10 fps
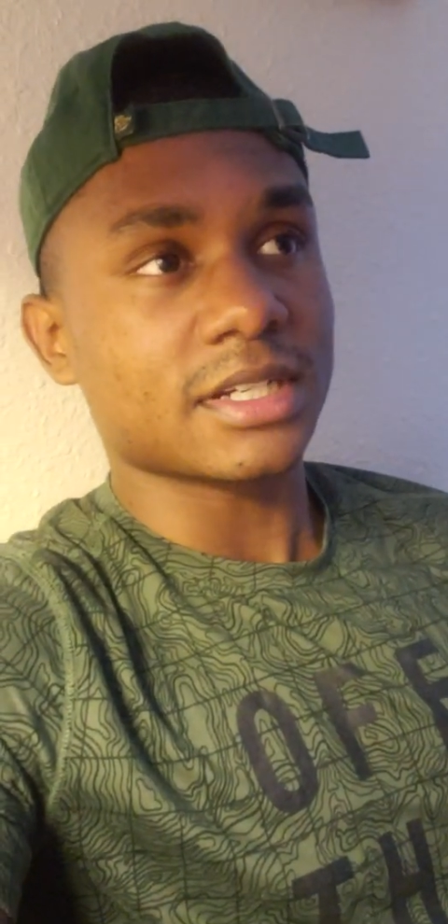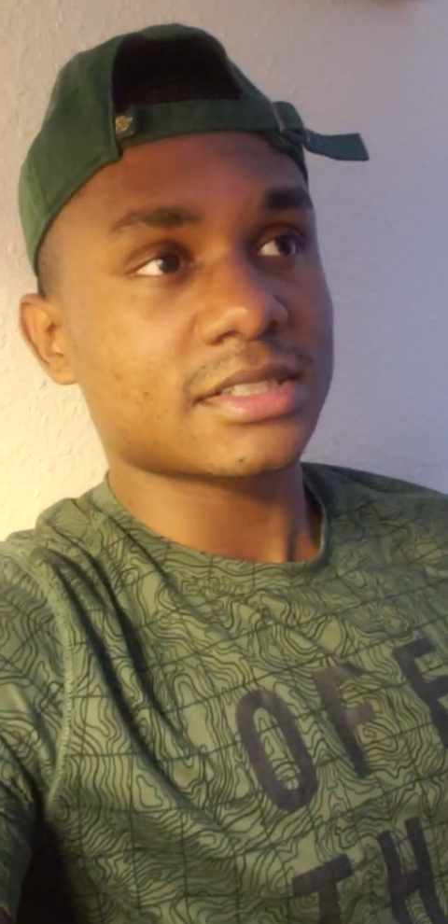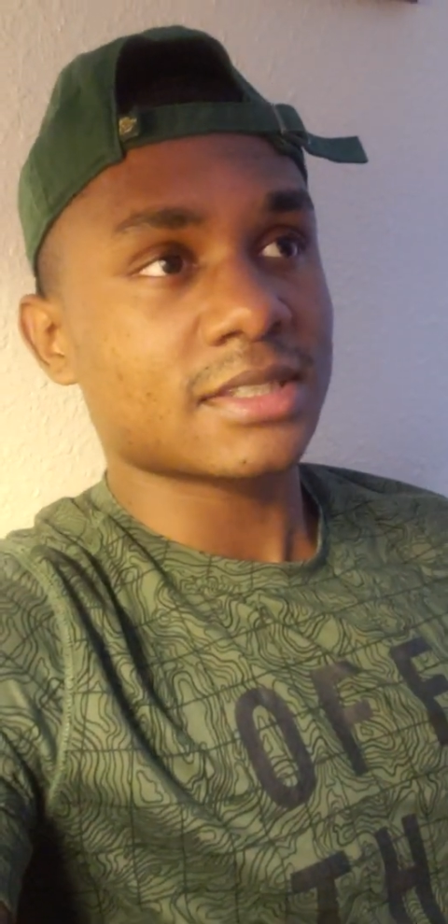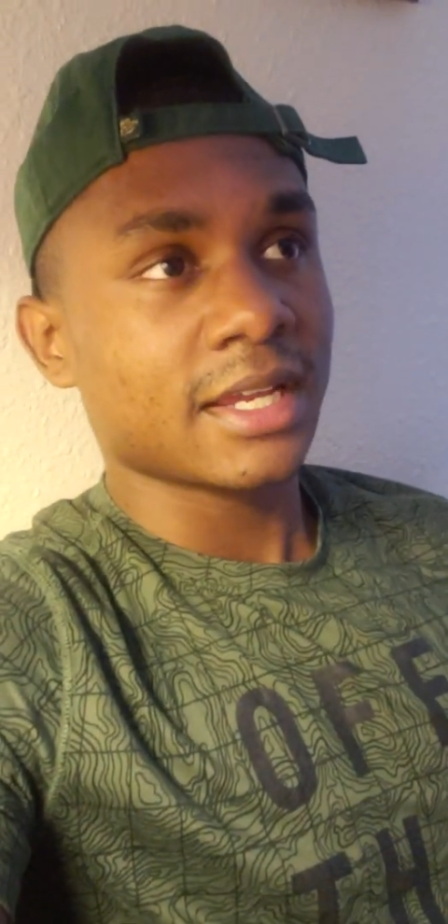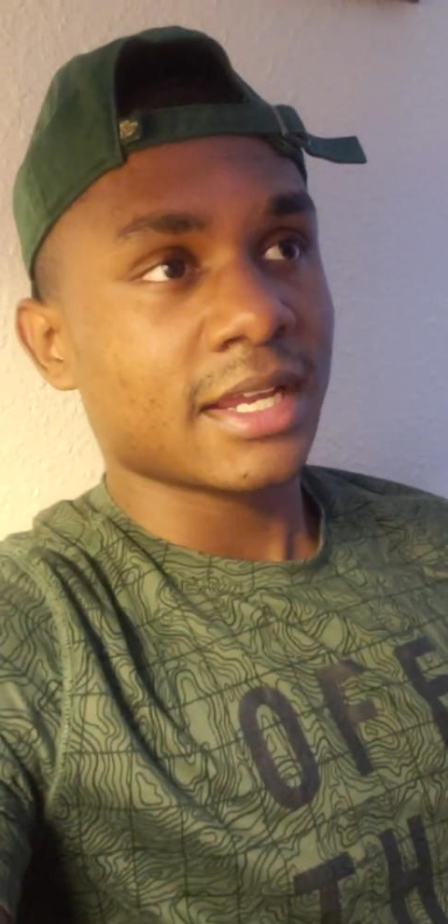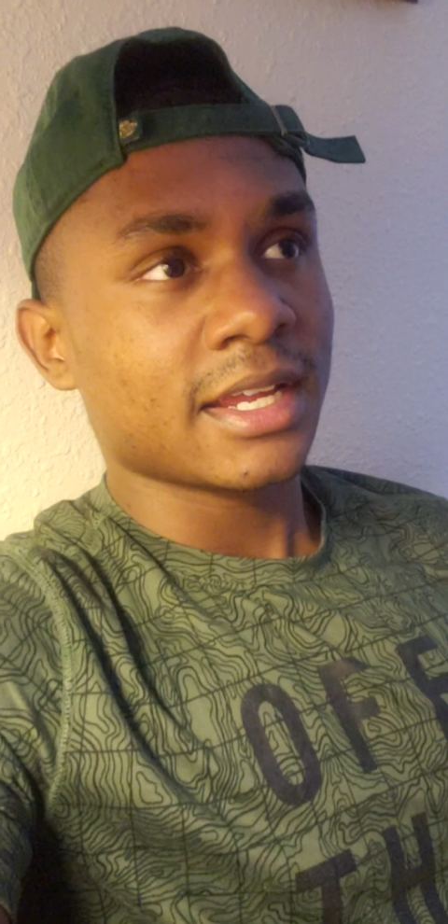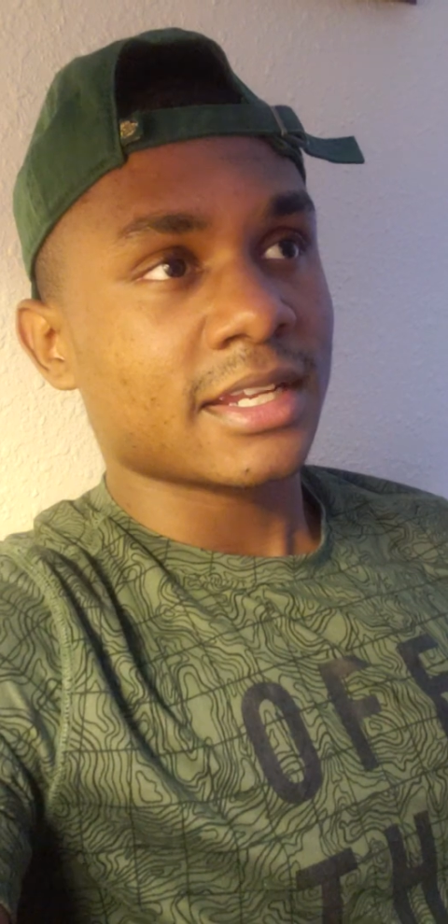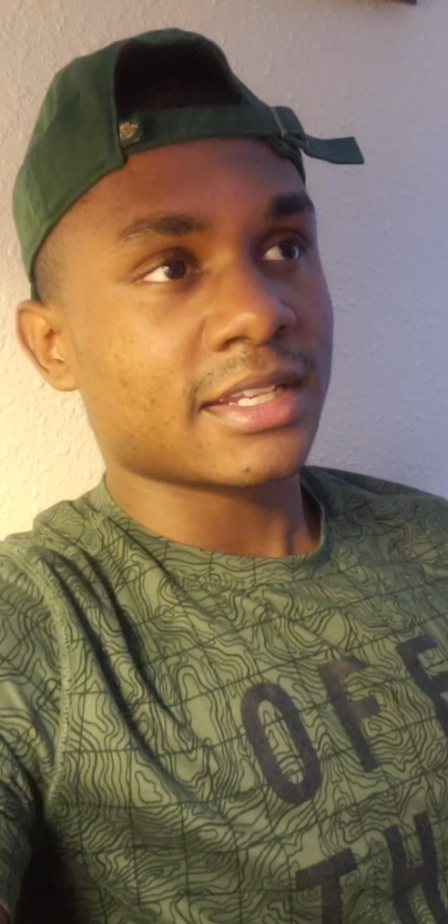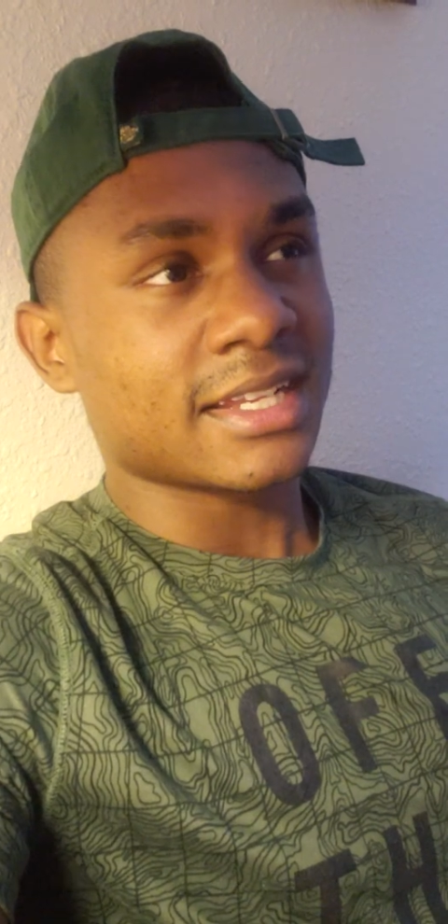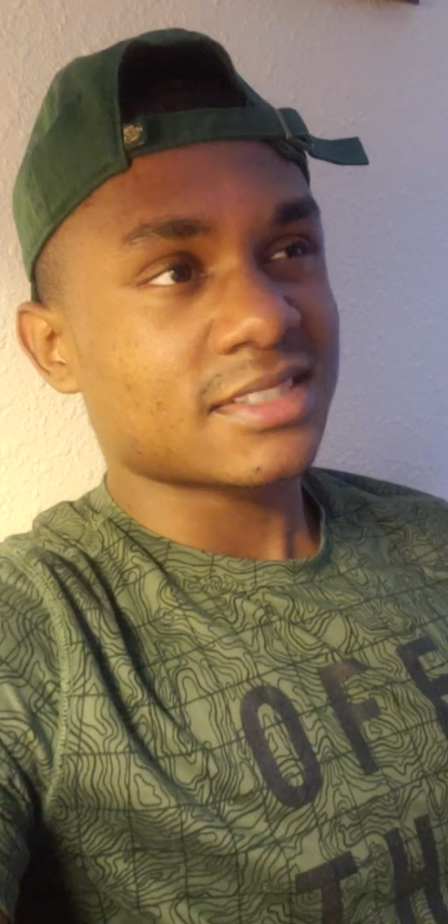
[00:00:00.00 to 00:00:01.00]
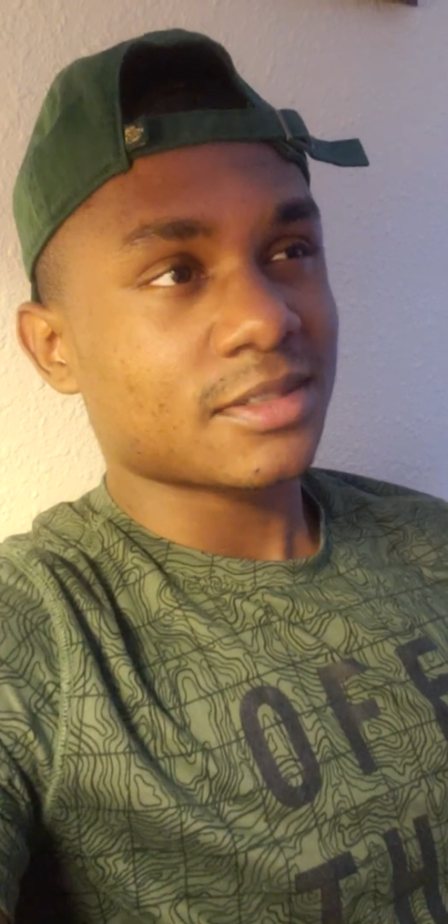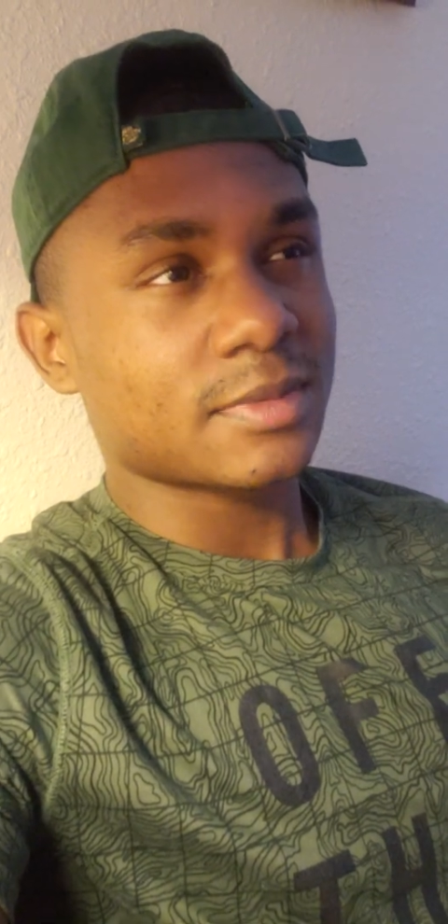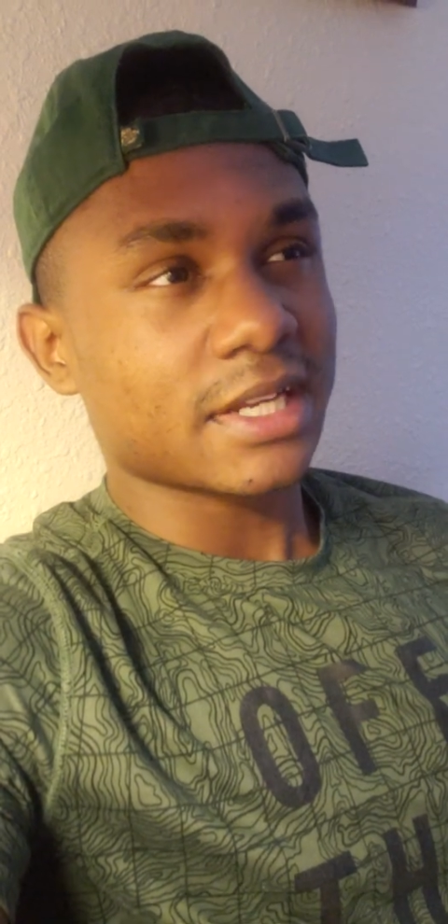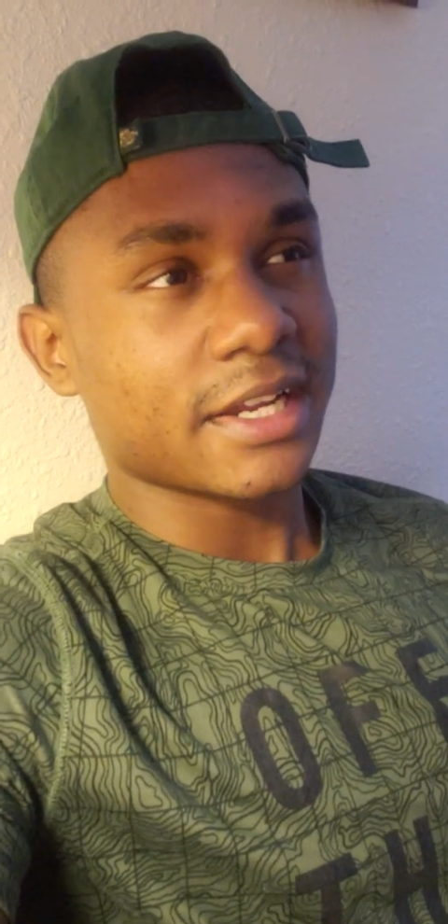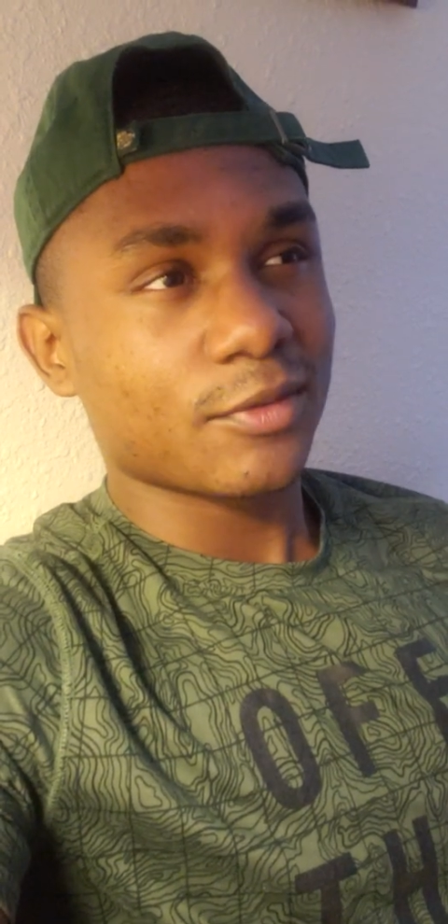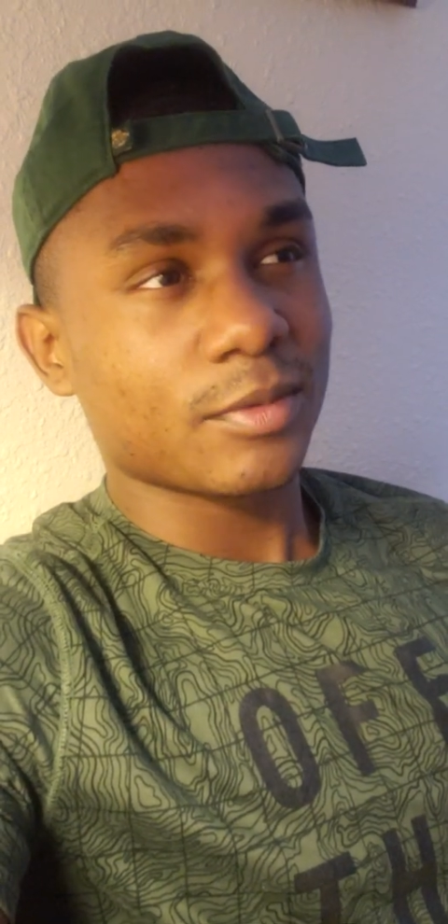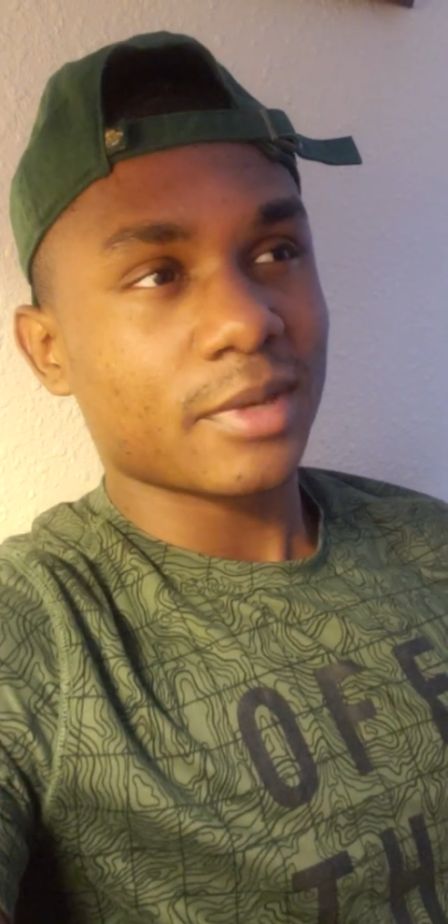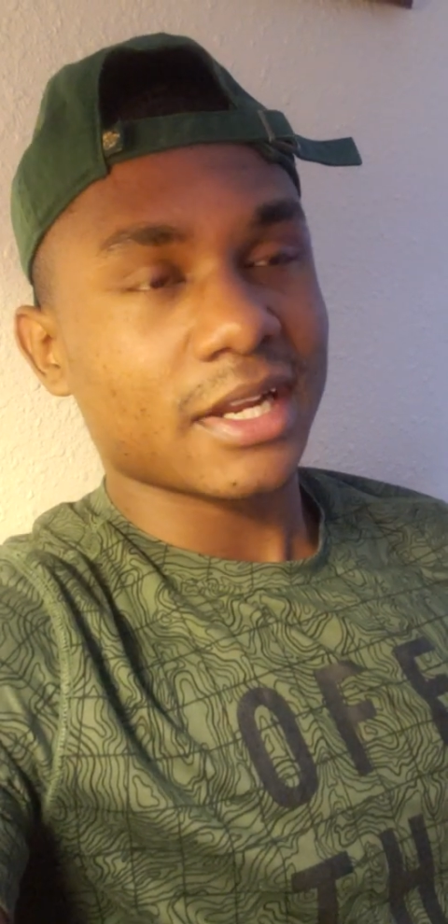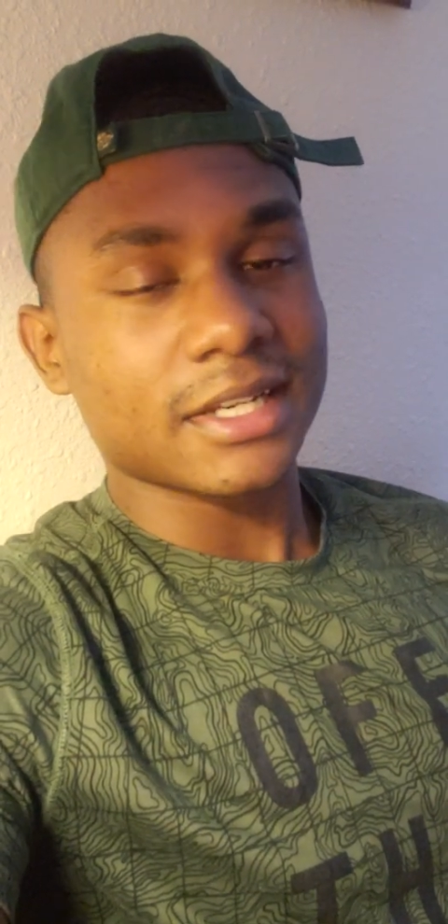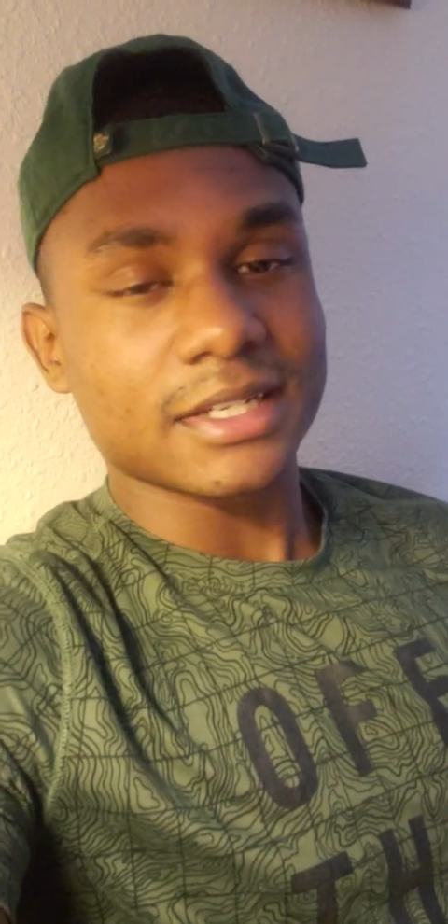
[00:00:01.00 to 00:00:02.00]
That's something that
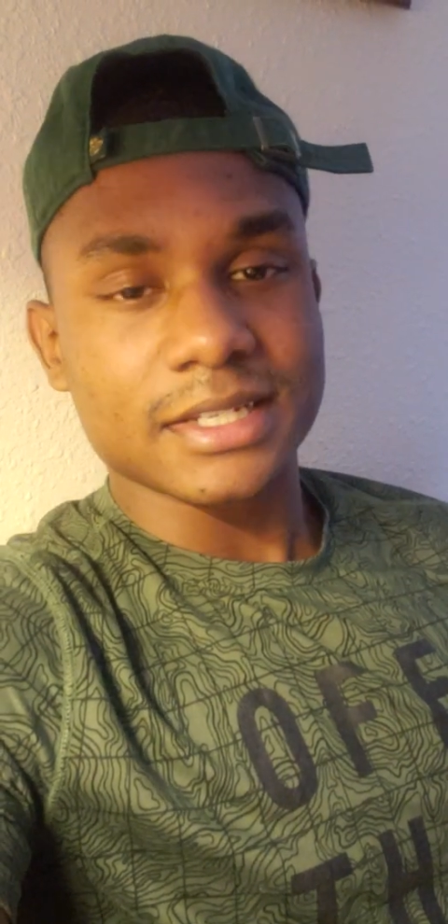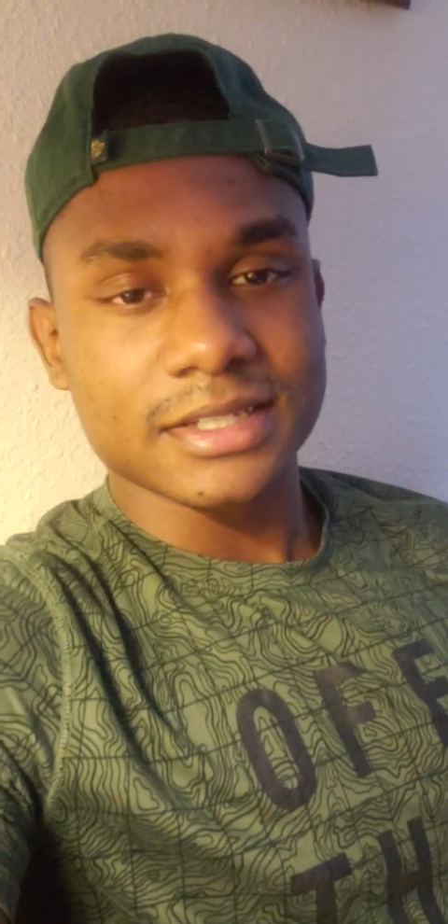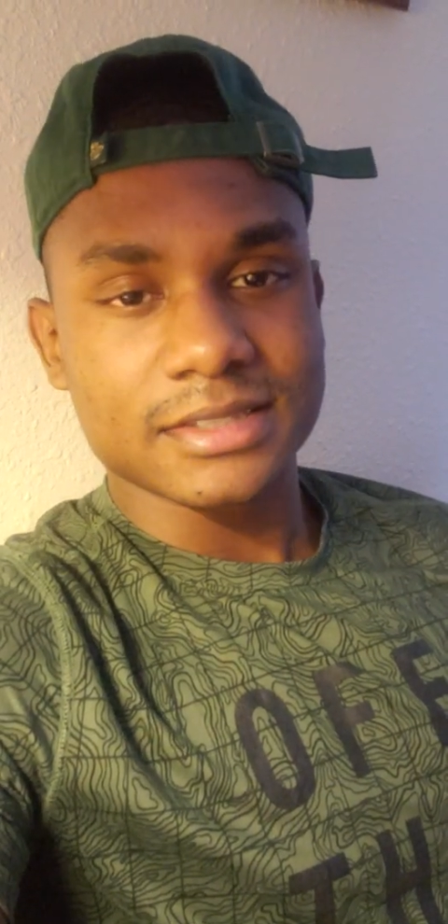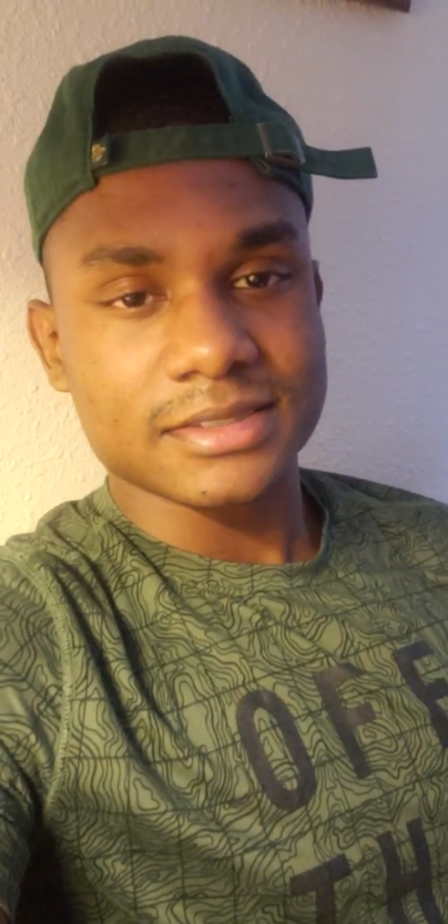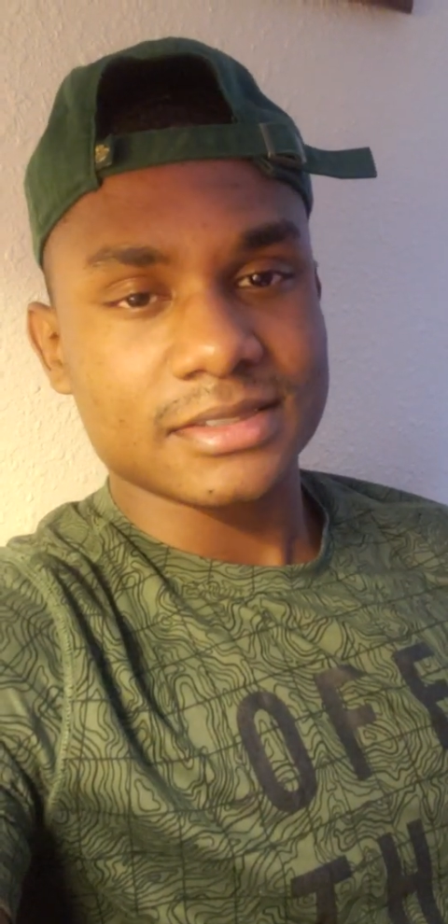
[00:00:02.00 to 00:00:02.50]
everybody needs.